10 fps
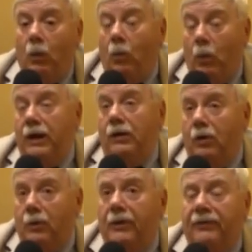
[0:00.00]
what we
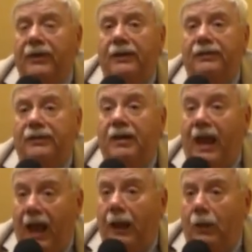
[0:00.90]
knew of as
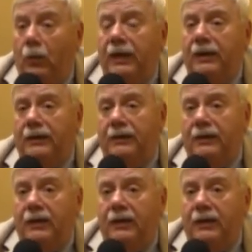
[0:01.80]
Halloween.